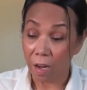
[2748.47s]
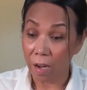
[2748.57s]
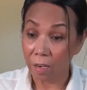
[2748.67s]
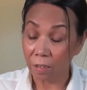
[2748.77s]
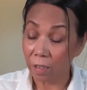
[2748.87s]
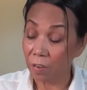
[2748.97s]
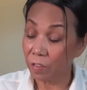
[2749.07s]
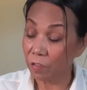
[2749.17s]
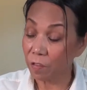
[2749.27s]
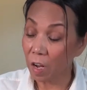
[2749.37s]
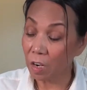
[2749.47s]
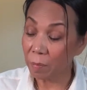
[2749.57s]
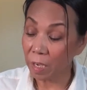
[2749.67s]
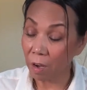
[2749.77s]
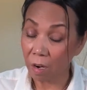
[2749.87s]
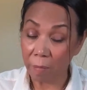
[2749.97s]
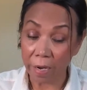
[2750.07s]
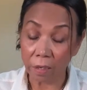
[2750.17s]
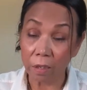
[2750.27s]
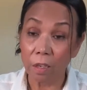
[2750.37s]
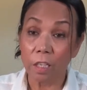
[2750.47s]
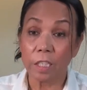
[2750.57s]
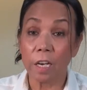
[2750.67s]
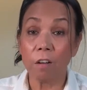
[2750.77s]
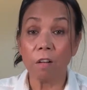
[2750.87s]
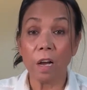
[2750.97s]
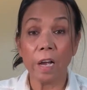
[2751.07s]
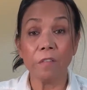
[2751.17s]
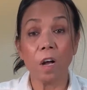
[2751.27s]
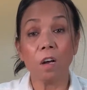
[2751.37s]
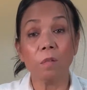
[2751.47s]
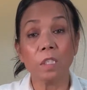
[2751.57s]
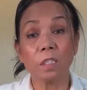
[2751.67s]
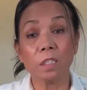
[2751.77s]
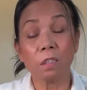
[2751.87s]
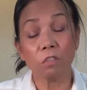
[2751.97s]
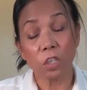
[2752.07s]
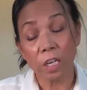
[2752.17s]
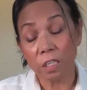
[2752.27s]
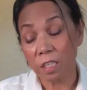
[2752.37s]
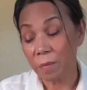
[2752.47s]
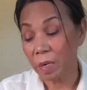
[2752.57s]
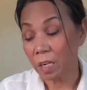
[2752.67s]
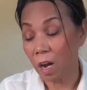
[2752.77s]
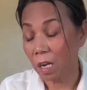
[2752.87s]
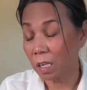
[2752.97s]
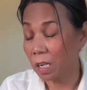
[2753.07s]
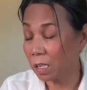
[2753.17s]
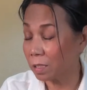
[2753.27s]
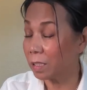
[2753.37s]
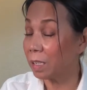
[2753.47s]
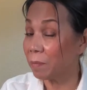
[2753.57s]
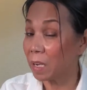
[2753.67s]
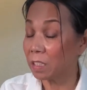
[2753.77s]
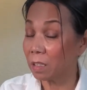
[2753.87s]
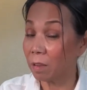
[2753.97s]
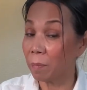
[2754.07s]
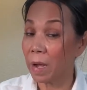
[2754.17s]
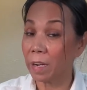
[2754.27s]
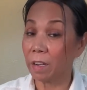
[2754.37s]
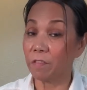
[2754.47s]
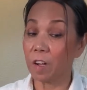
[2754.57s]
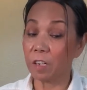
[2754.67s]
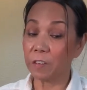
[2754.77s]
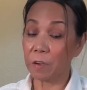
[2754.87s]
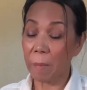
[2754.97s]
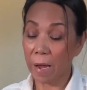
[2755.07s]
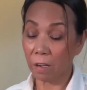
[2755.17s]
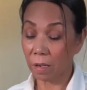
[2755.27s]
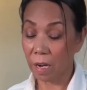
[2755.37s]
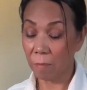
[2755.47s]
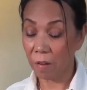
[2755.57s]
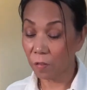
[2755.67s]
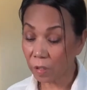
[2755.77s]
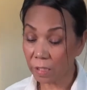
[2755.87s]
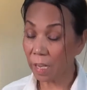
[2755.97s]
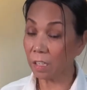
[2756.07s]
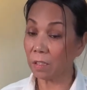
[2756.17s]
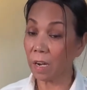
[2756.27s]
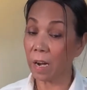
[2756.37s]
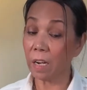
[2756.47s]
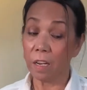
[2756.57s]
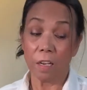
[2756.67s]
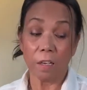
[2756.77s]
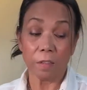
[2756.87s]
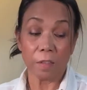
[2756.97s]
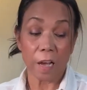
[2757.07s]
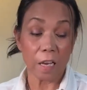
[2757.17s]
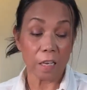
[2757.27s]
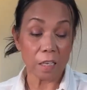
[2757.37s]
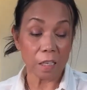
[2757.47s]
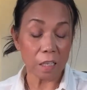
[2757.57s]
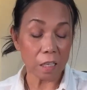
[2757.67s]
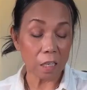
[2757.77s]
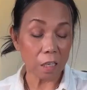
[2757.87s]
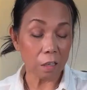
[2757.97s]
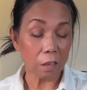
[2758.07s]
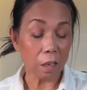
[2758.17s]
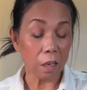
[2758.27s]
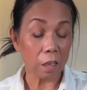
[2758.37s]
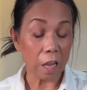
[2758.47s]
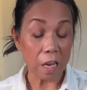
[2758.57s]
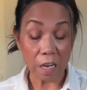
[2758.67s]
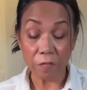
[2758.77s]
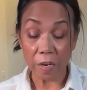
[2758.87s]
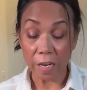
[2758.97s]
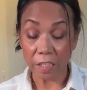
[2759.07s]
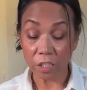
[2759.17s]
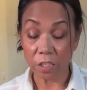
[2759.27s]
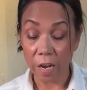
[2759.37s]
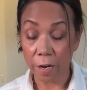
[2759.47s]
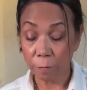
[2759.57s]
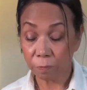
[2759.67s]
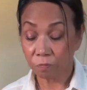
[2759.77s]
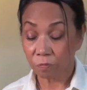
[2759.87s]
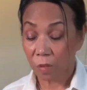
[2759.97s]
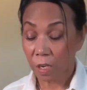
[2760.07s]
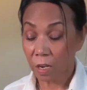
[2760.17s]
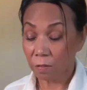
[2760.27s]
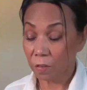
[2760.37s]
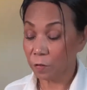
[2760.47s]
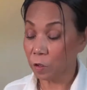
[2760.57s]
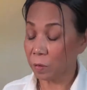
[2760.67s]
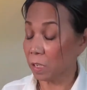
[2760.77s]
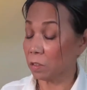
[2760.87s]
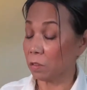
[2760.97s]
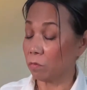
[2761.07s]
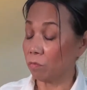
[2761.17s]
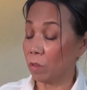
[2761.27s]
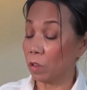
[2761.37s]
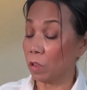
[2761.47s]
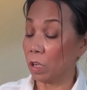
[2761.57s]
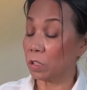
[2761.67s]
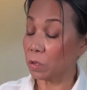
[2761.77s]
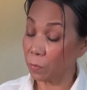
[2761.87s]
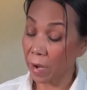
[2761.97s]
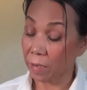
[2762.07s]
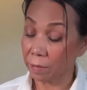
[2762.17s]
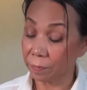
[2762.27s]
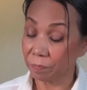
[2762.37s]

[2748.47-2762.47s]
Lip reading: And if you follow me on my channel, I've always shared the same in courtesy by following you back. Okay, my food is done today. I love what I did today. The food is it's great.